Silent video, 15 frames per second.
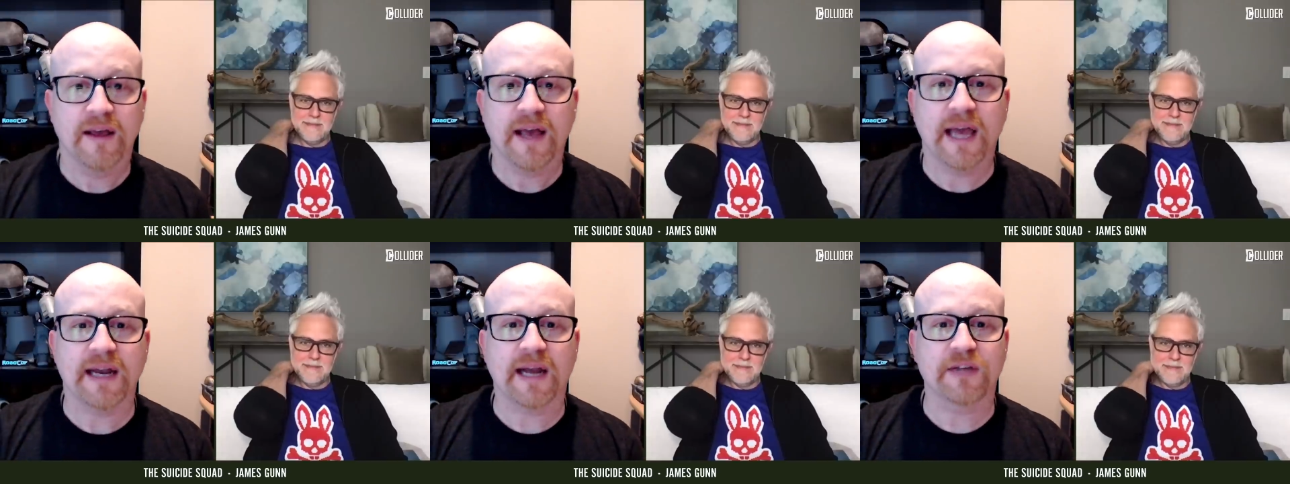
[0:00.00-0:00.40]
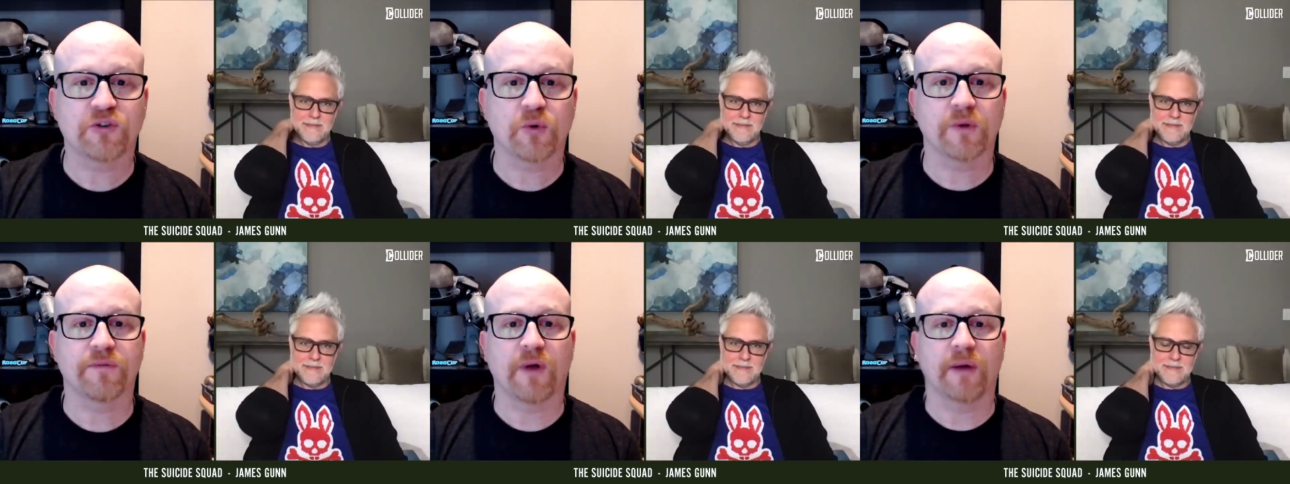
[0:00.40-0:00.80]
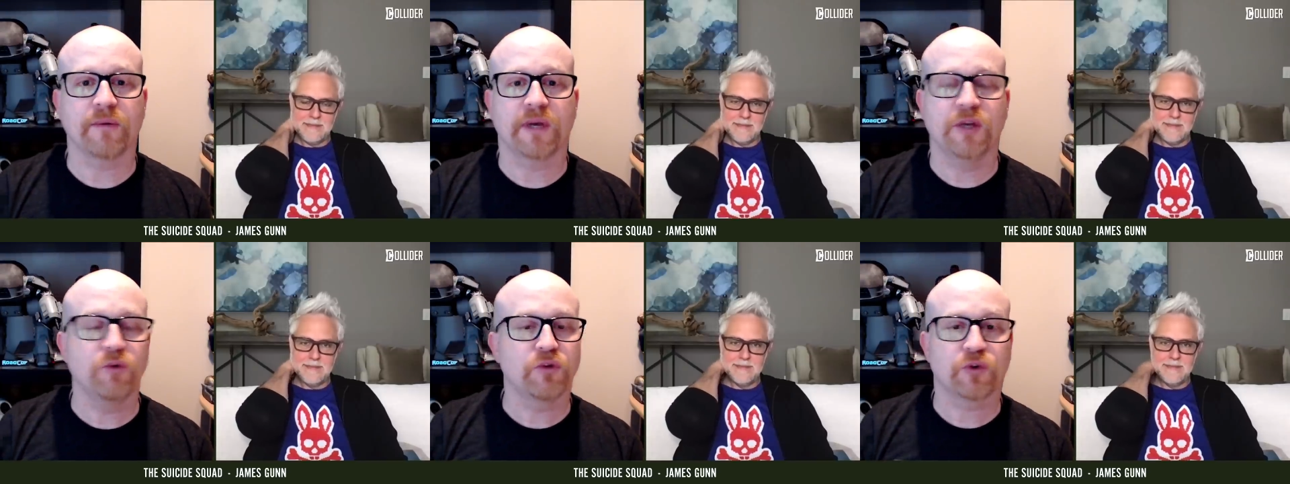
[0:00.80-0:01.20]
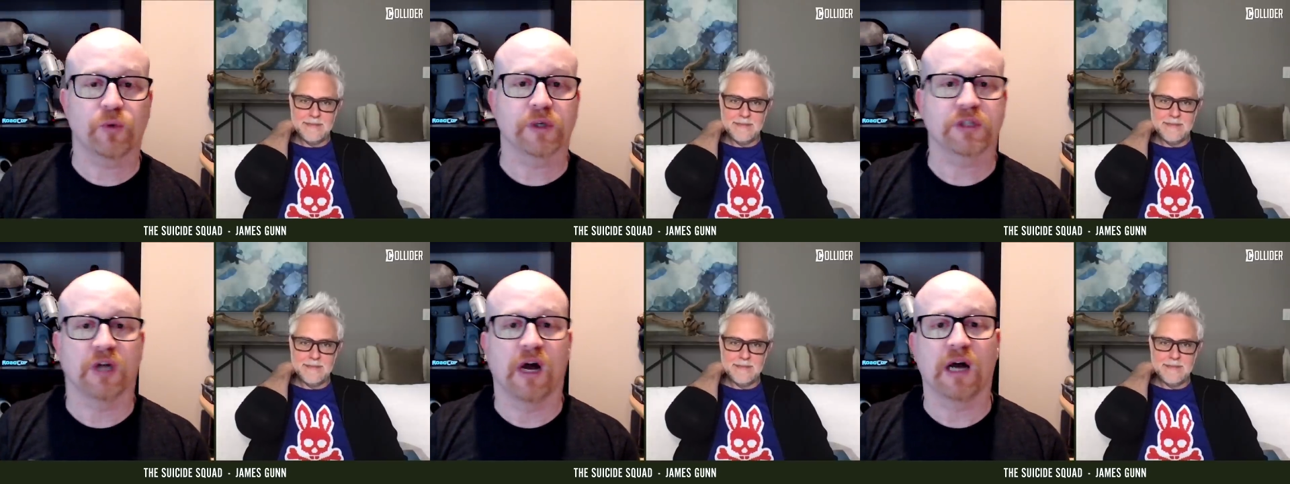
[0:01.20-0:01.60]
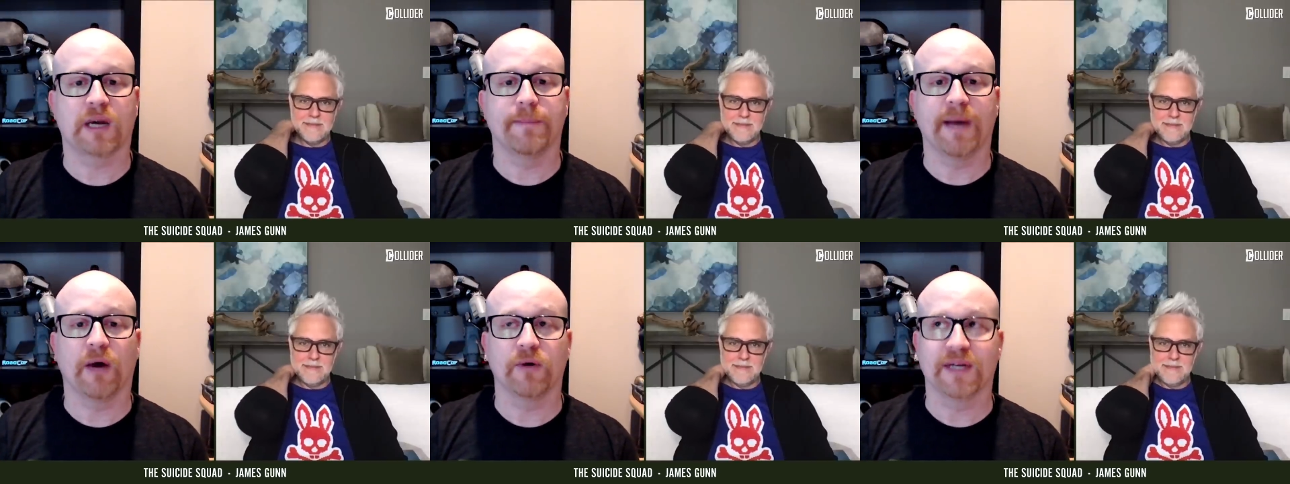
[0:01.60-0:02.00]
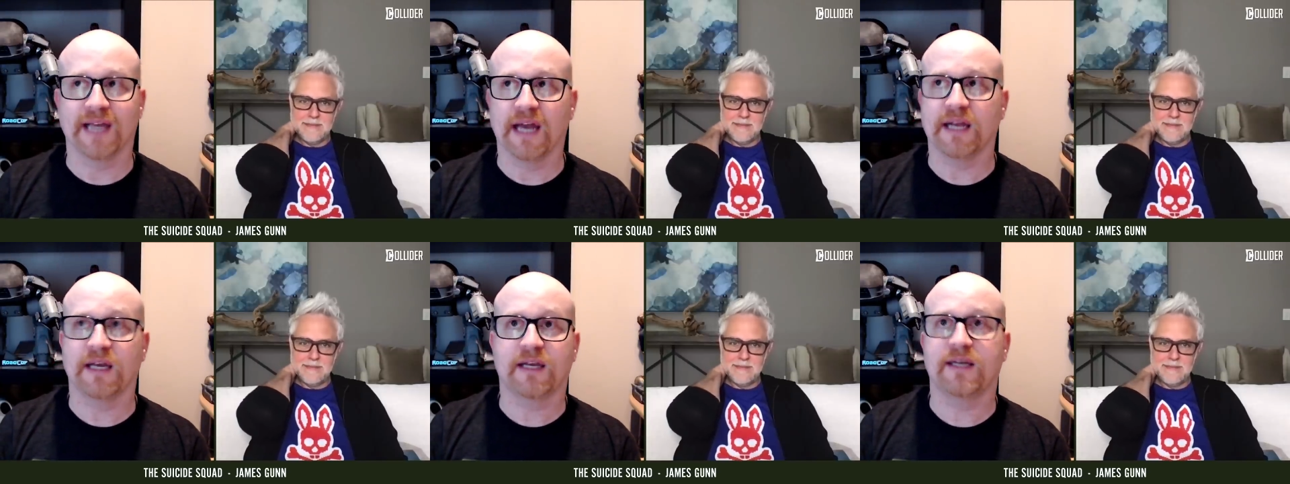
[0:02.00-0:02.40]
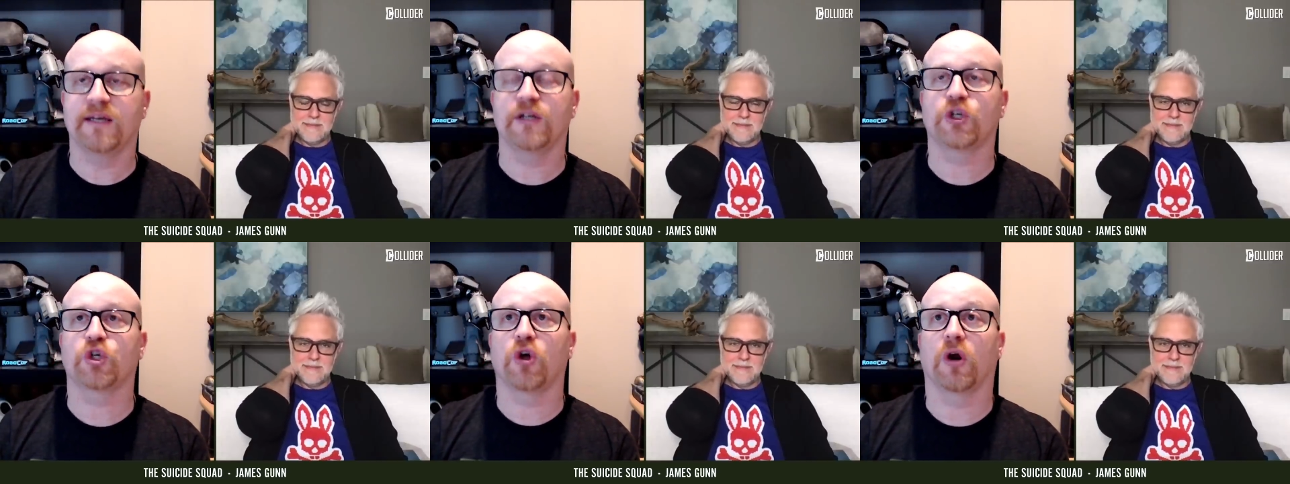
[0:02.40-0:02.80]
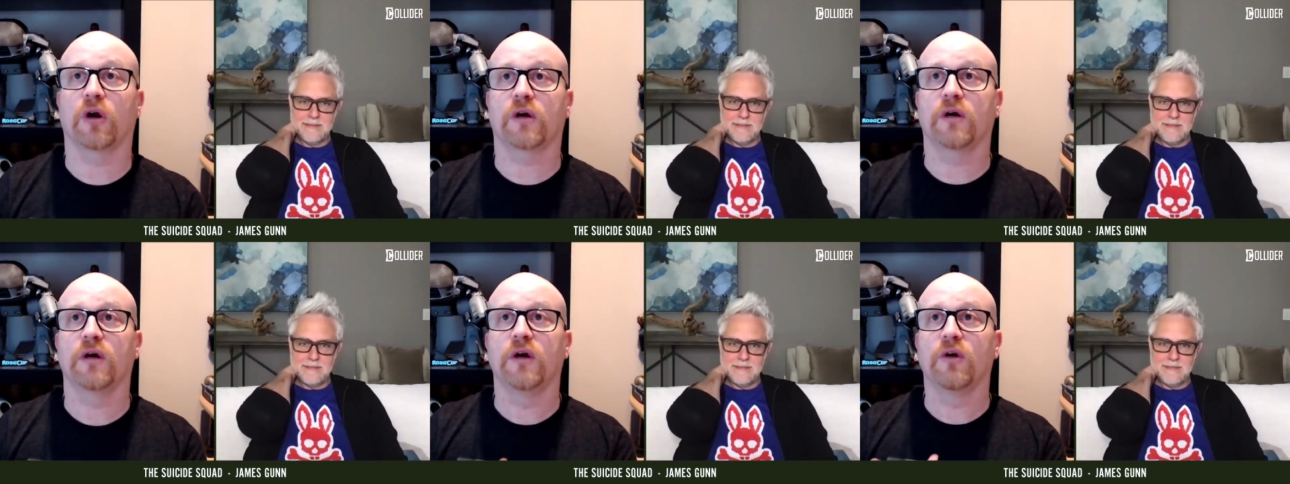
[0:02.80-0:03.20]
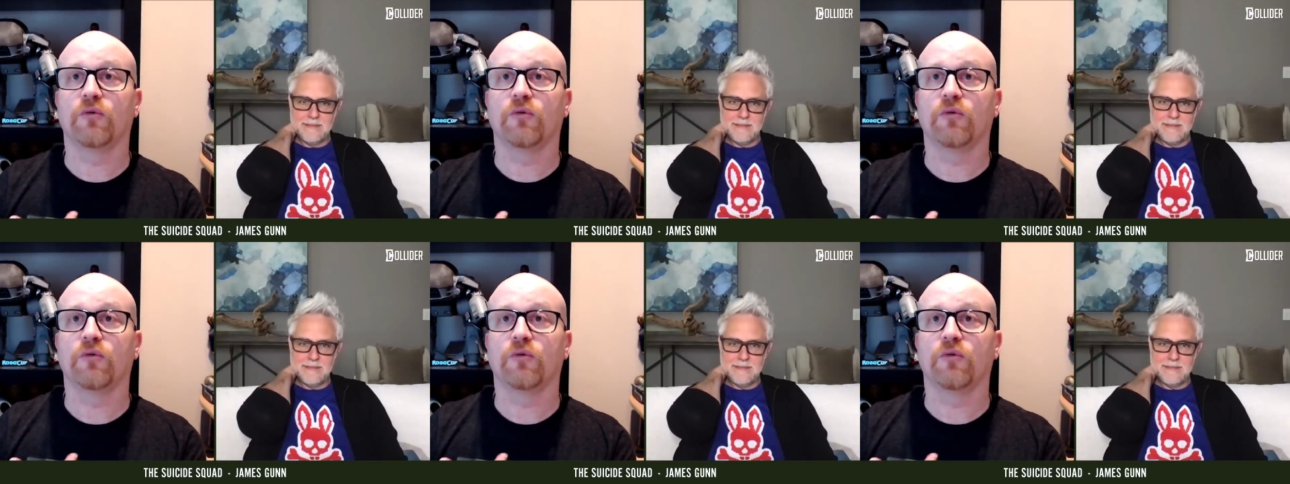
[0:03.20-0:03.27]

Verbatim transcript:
Speaker 1: And I sort of uh, can you sort of talk about getting King Shark